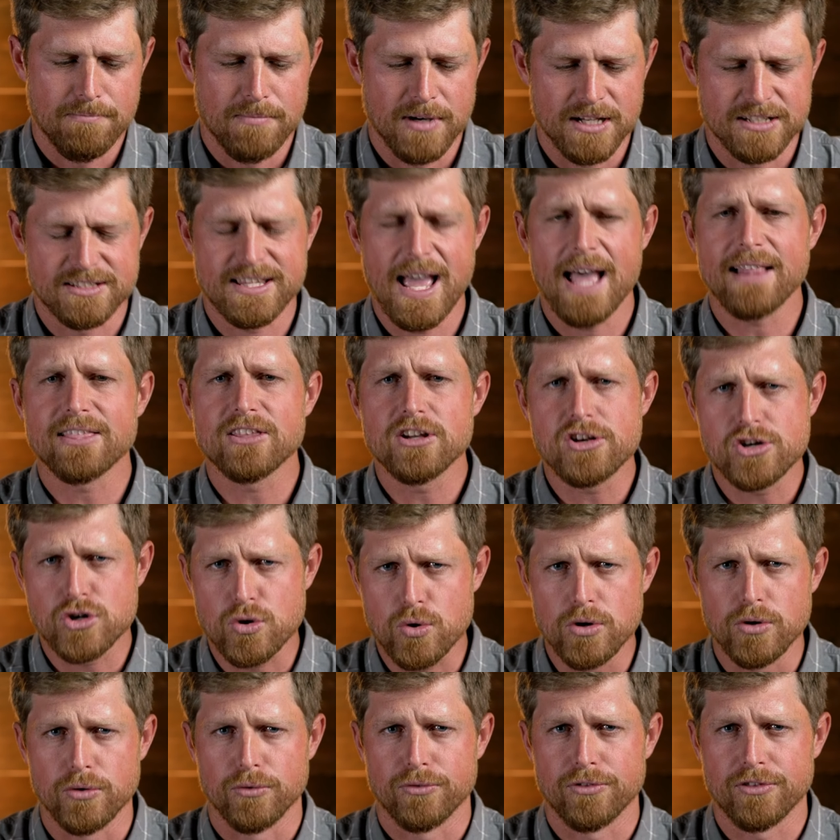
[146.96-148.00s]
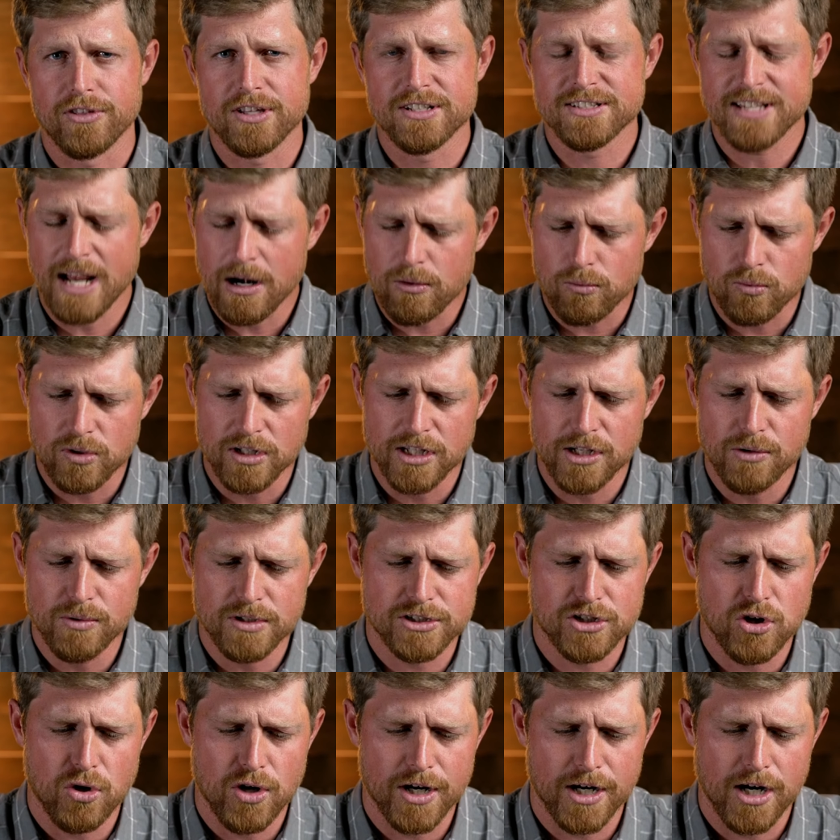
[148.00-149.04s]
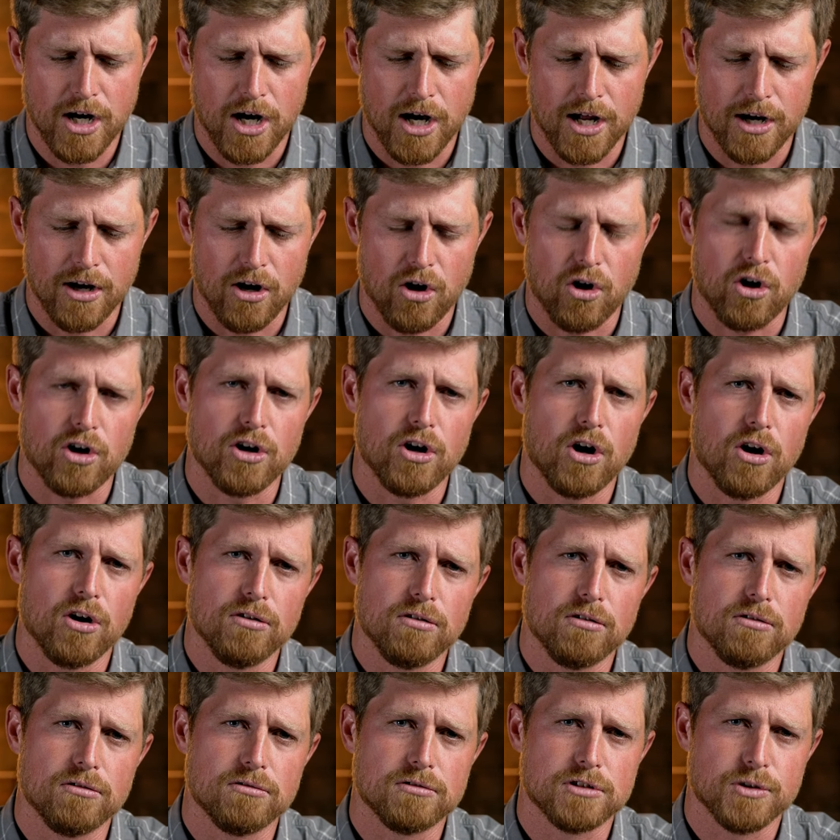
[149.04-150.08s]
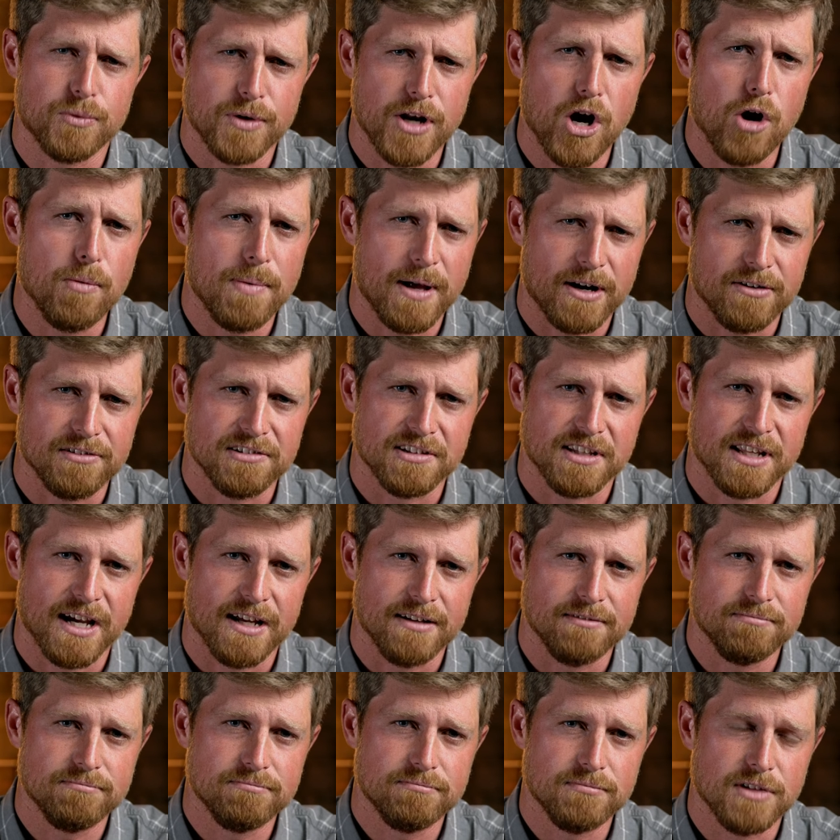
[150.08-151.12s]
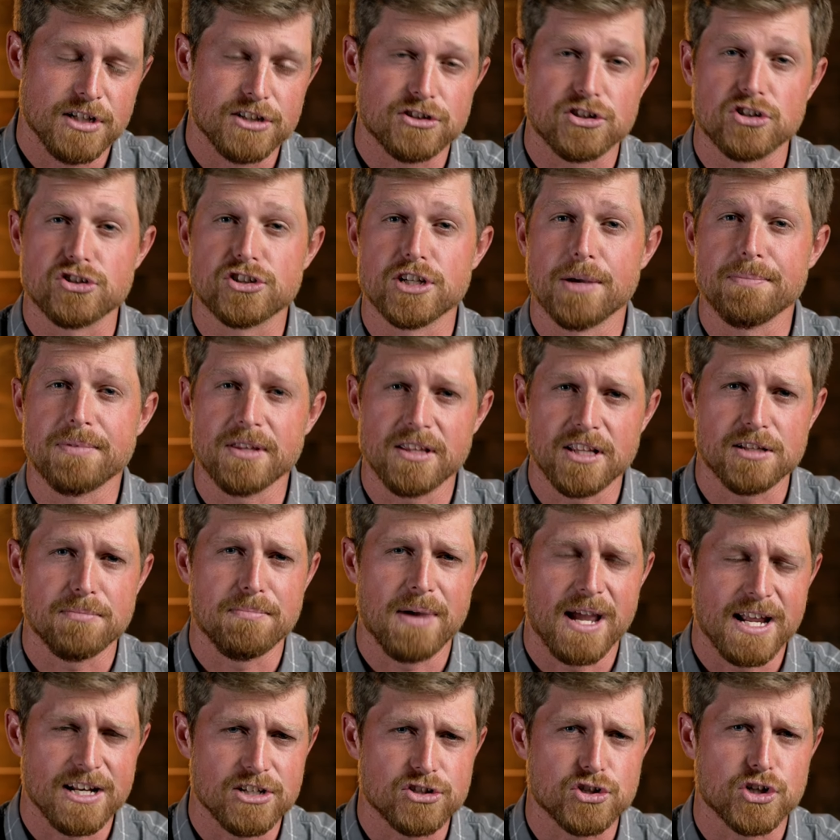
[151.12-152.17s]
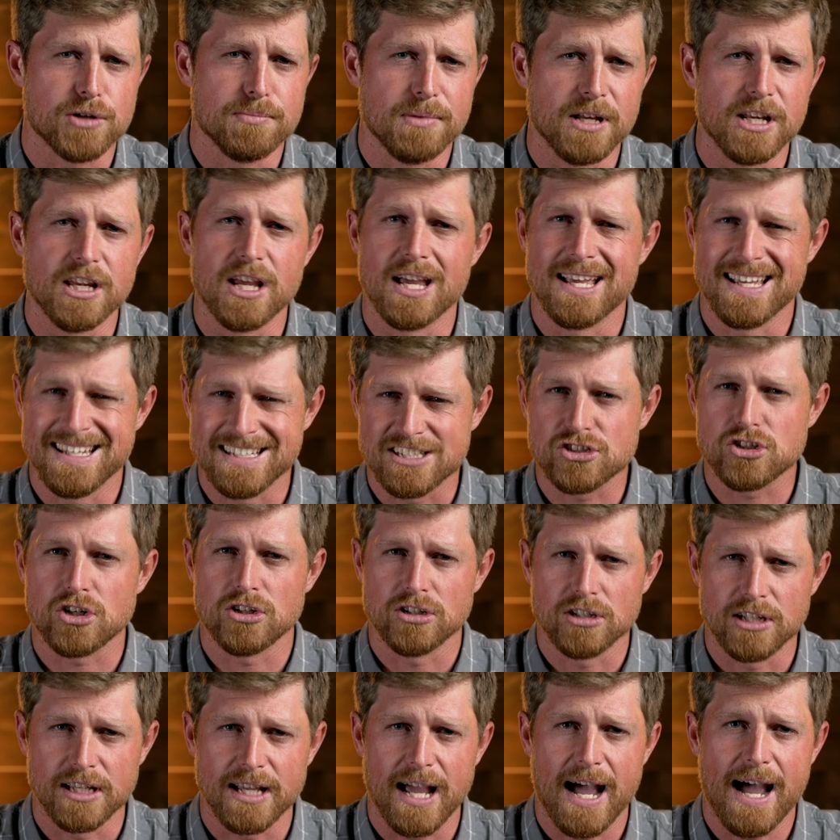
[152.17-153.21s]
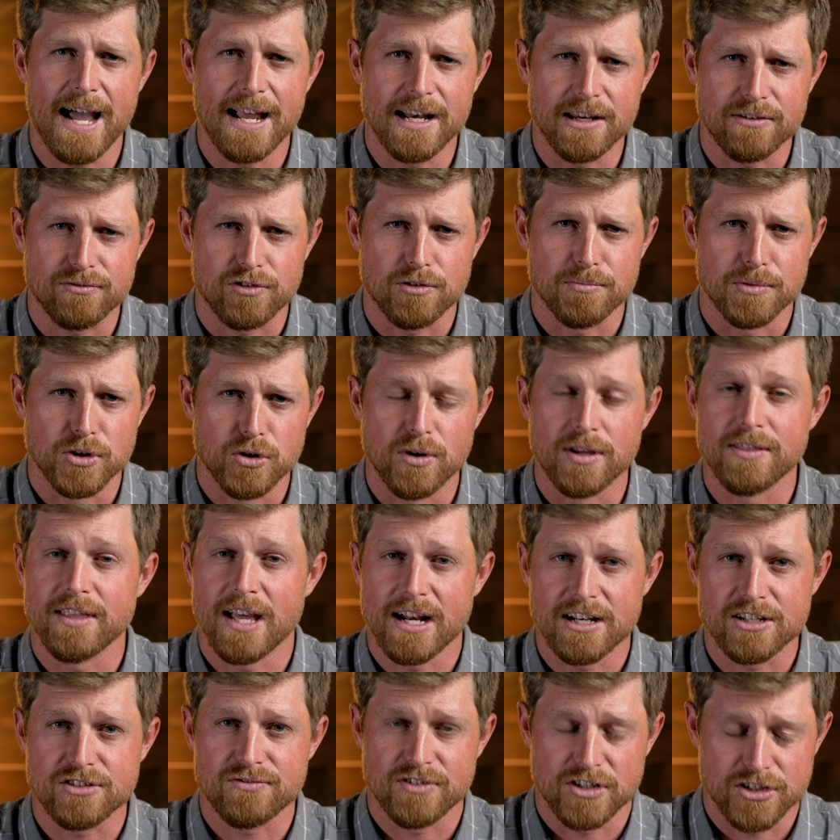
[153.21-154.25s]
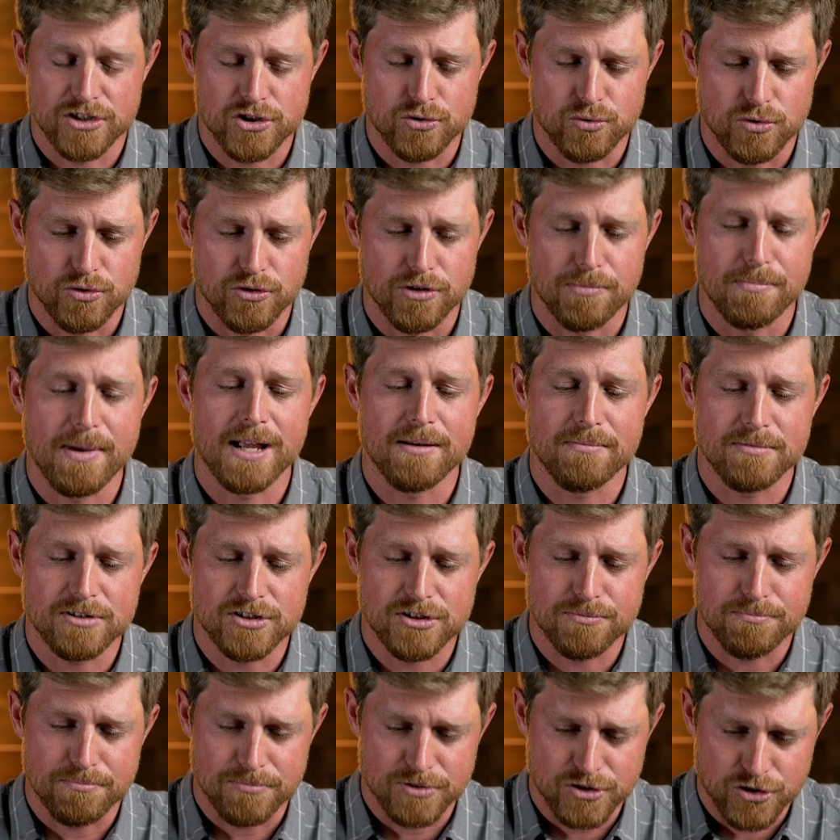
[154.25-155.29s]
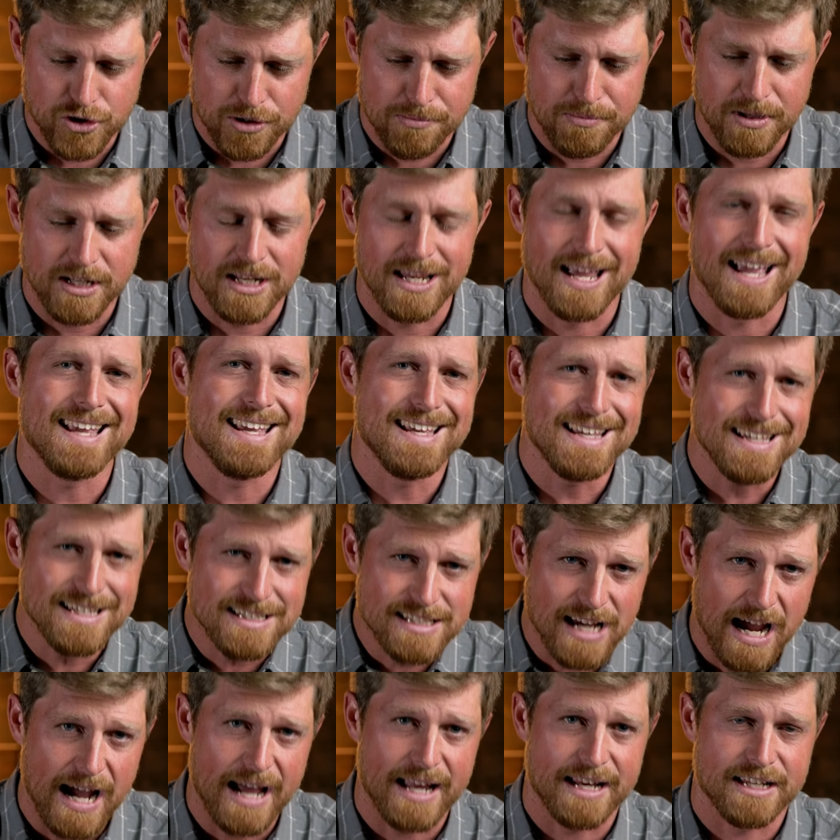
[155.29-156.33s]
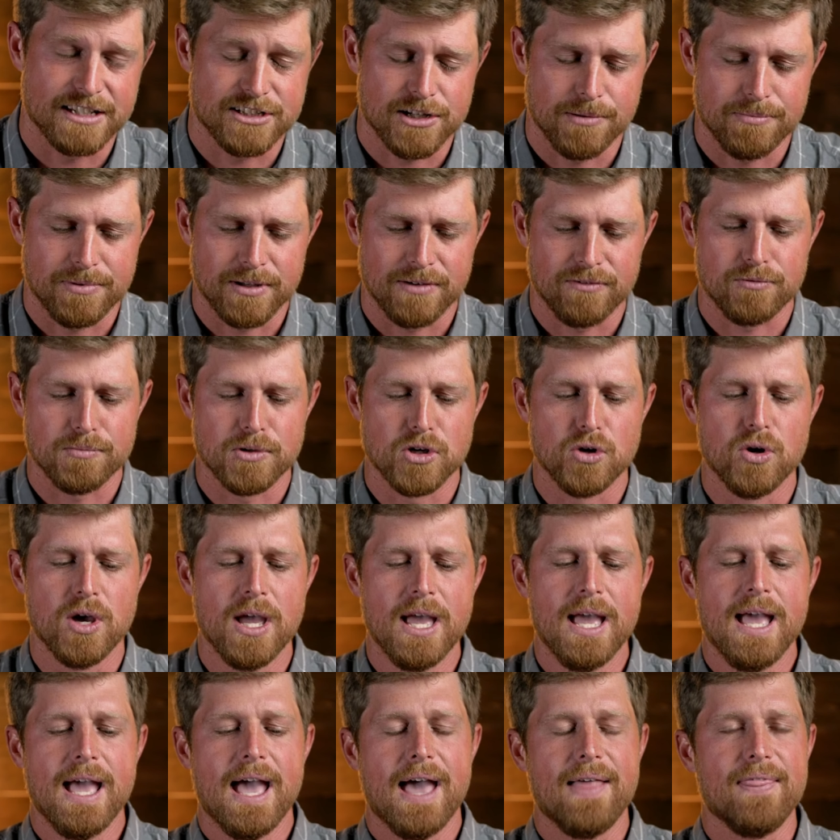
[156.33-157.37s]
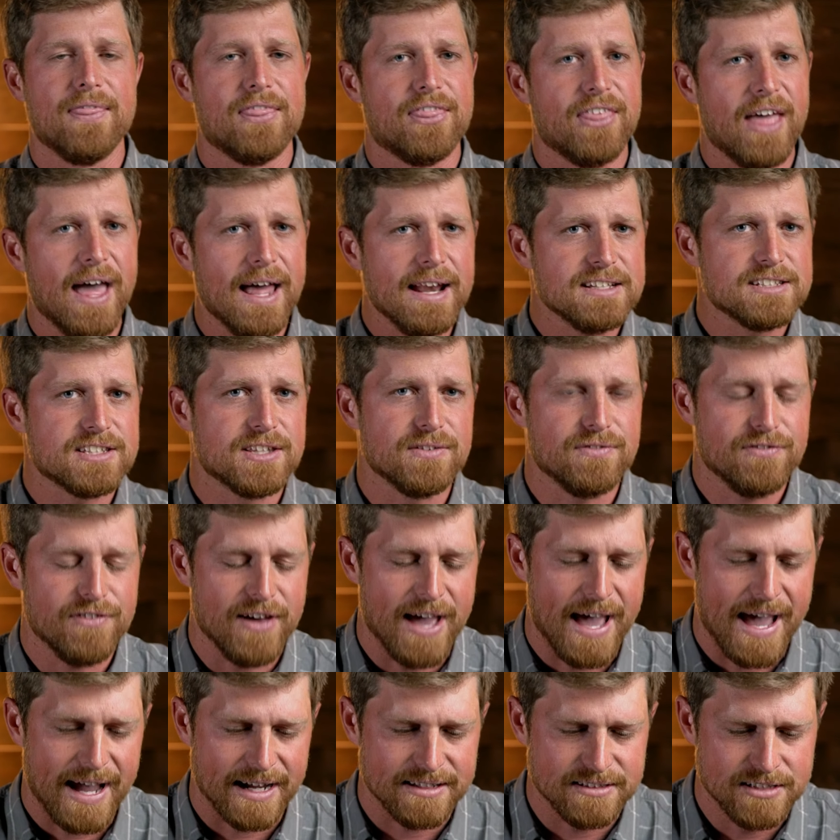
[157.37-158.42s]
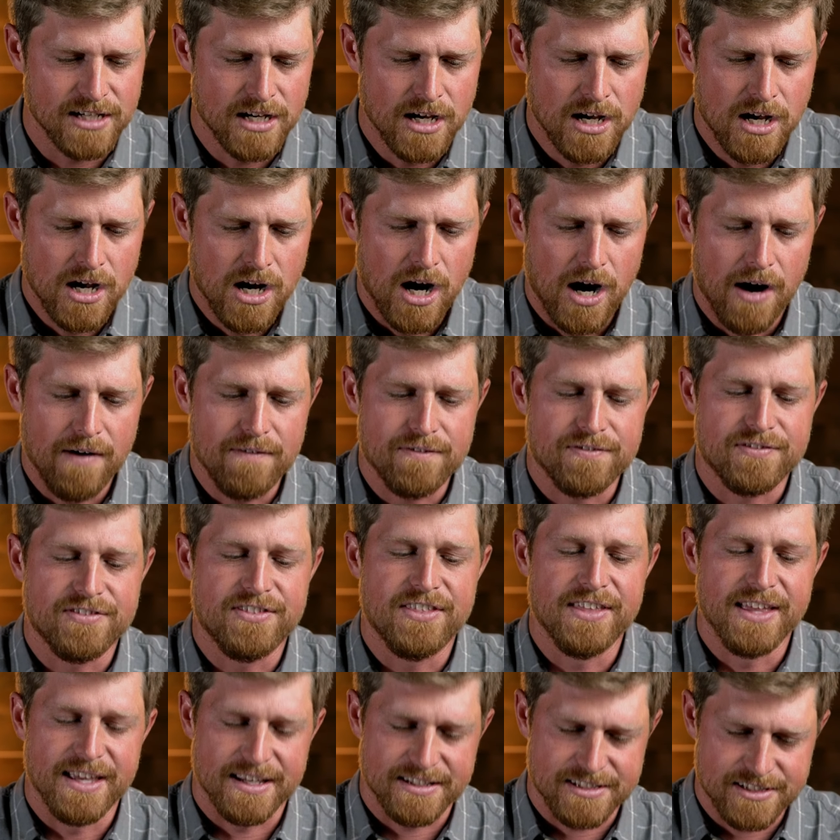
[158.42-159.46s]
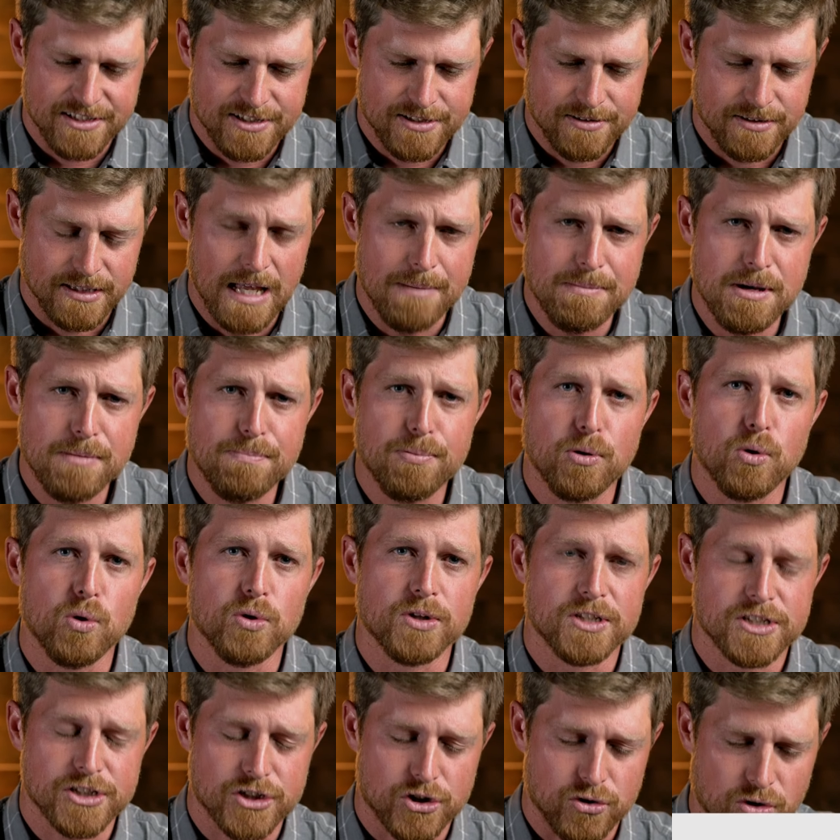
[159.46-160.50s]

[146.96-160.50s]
Is that the truth? Is that really what's going on, or do we know better than that? Is there something that the mainstream media is certainly hiding from you? And that is very true. The mainstream media is hiding something from you, and that is the fact of this. Let me pull this